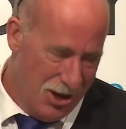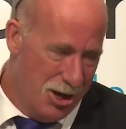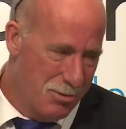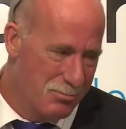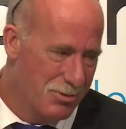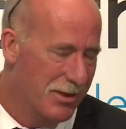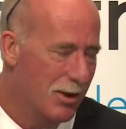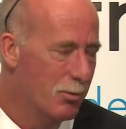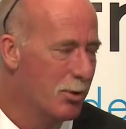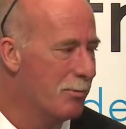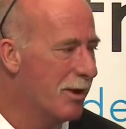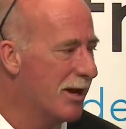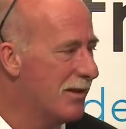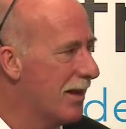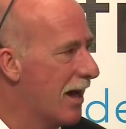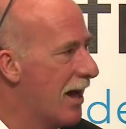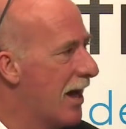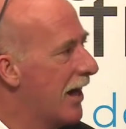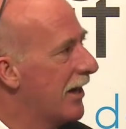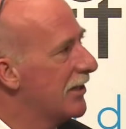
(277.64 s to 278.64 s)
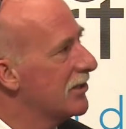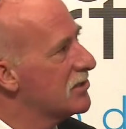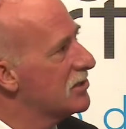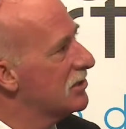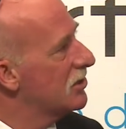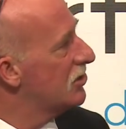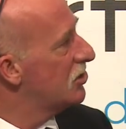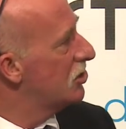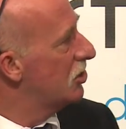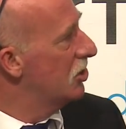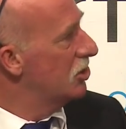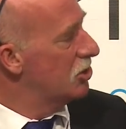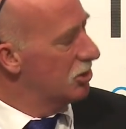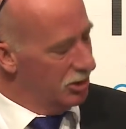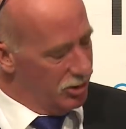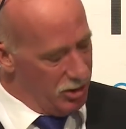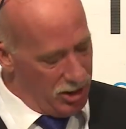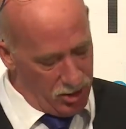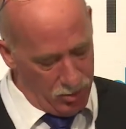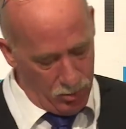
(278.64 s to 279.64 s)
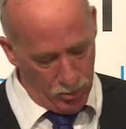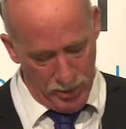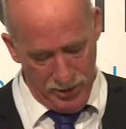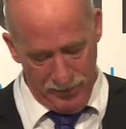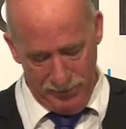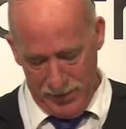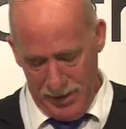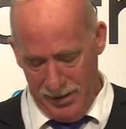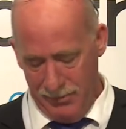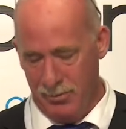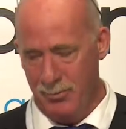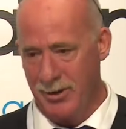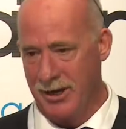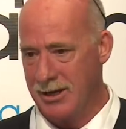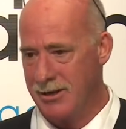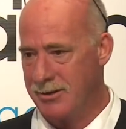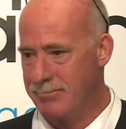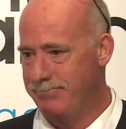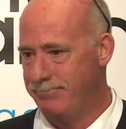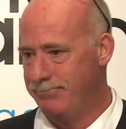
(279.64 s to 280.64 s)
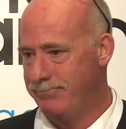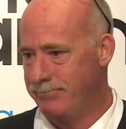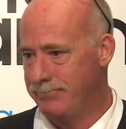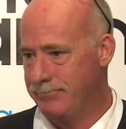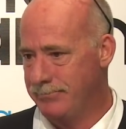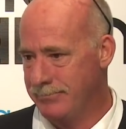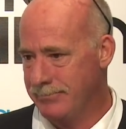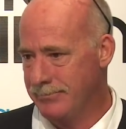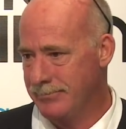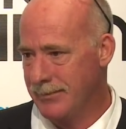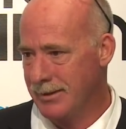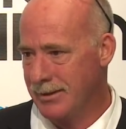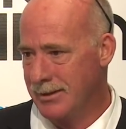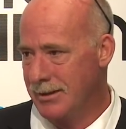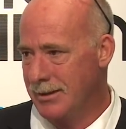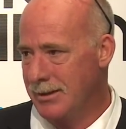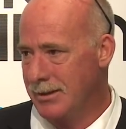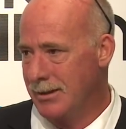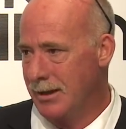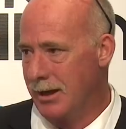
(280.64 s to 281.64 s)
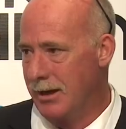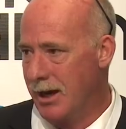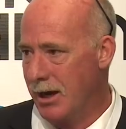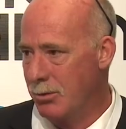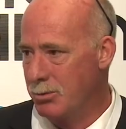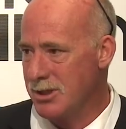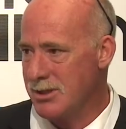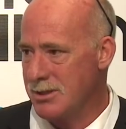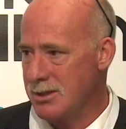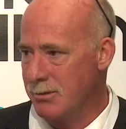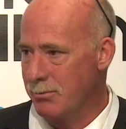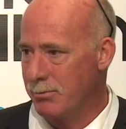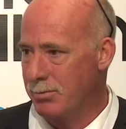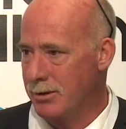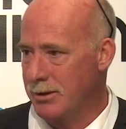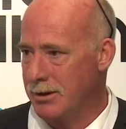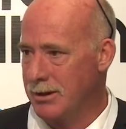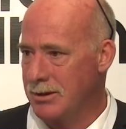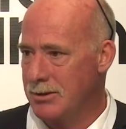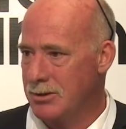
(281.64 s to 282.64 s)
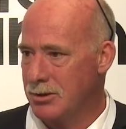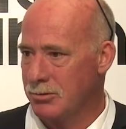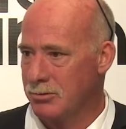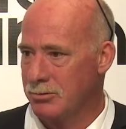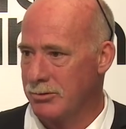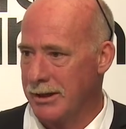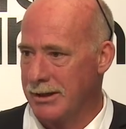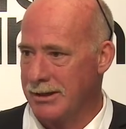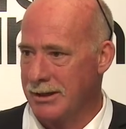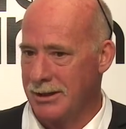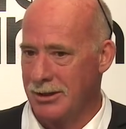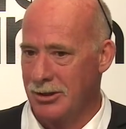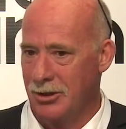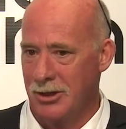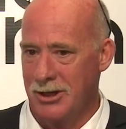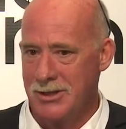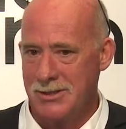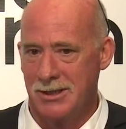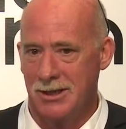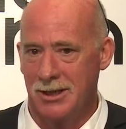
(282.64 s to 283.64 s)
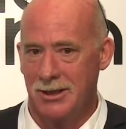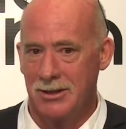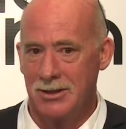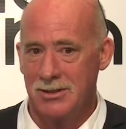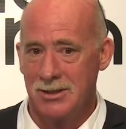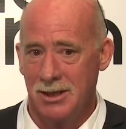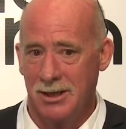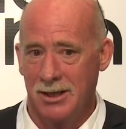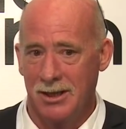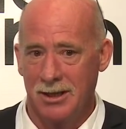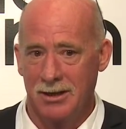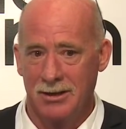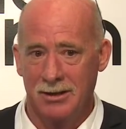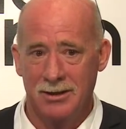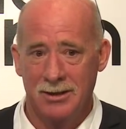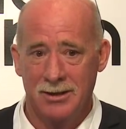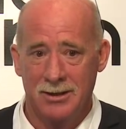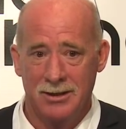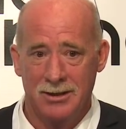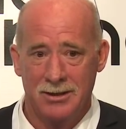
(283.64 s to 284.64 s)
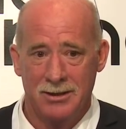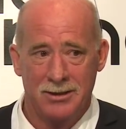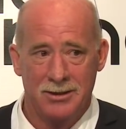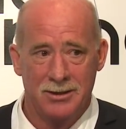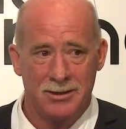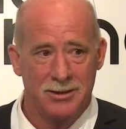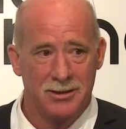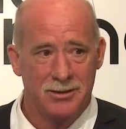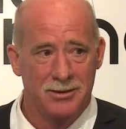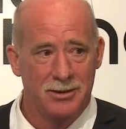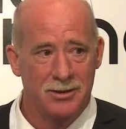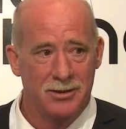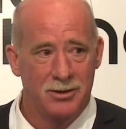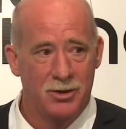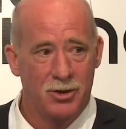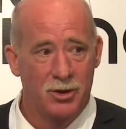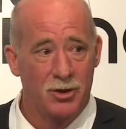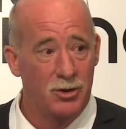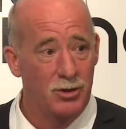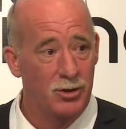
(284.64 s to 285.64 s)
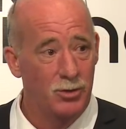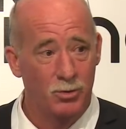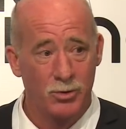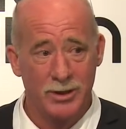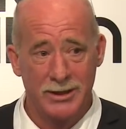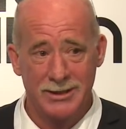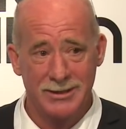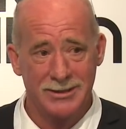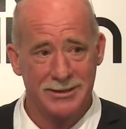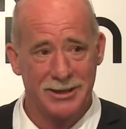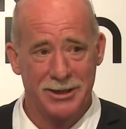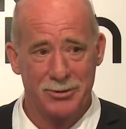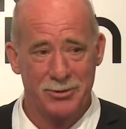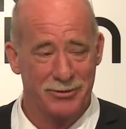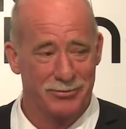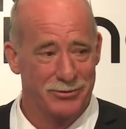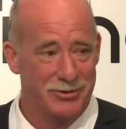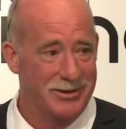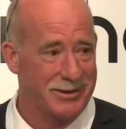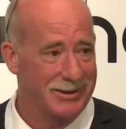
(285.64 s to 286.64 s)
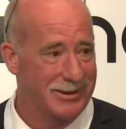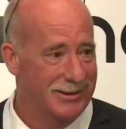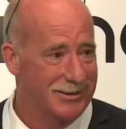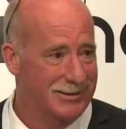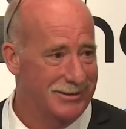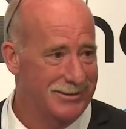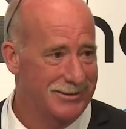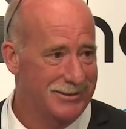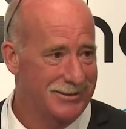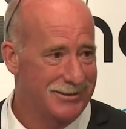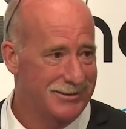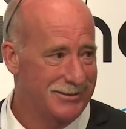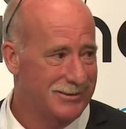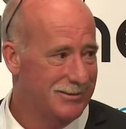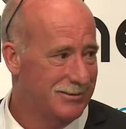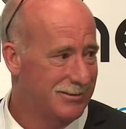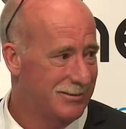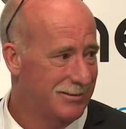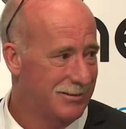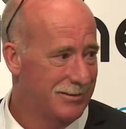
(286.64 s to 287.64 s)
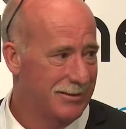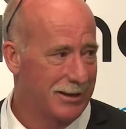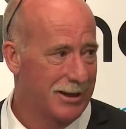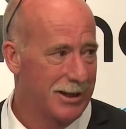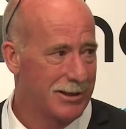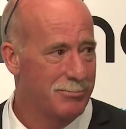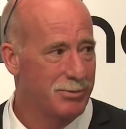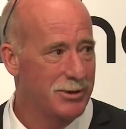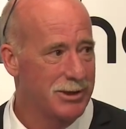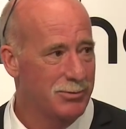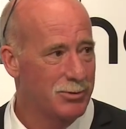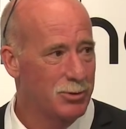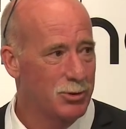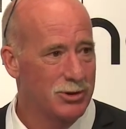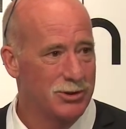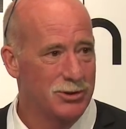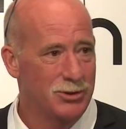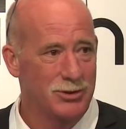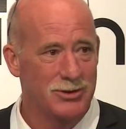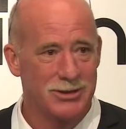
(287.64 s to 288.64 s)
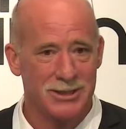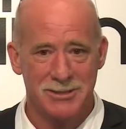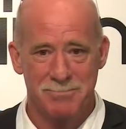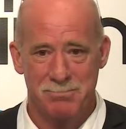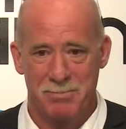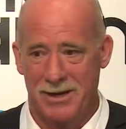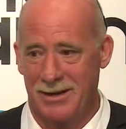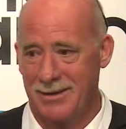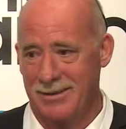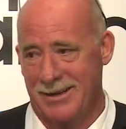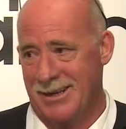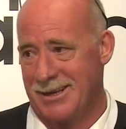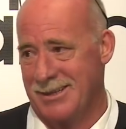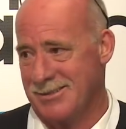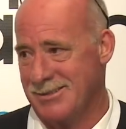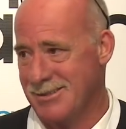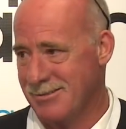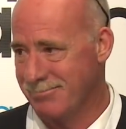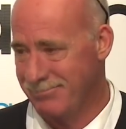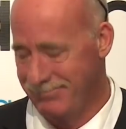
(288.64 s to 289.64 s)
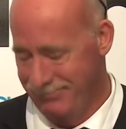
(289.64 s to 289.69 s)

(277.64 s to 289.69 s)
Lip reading: But then we made the hardest decision we've ever made. And that was simply to recognise and understand that we didn't know everything, that other people could do things better than us.